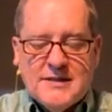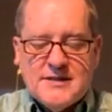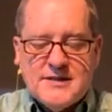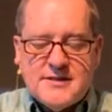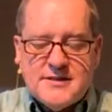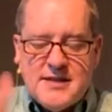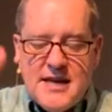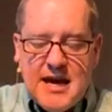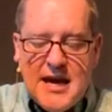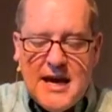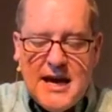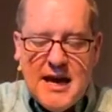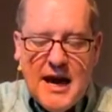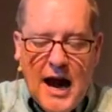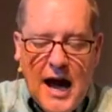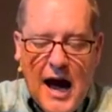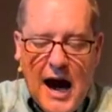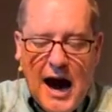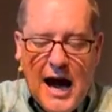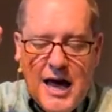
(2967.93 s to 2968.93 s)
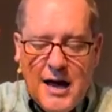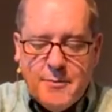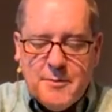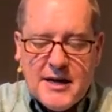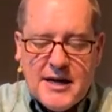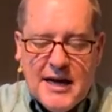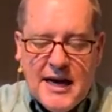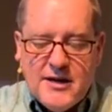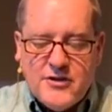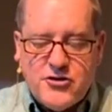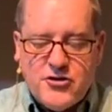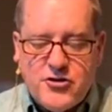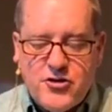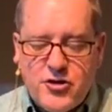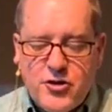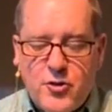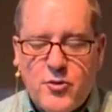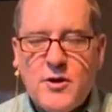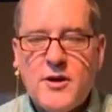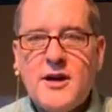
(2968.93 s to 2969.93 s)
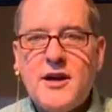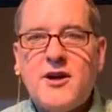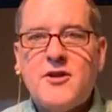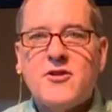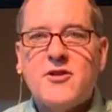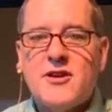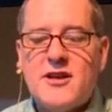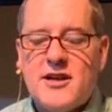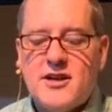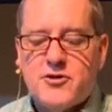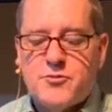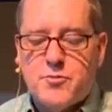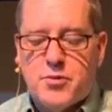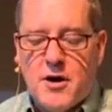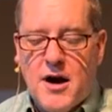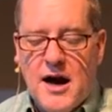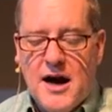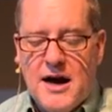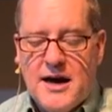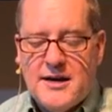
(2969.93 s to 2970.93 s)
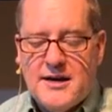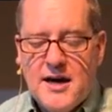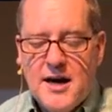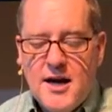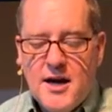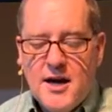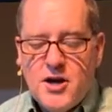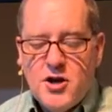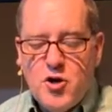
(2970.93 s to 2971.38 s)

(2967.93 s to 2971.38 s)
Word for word: See, I am against you. Here it is, pride.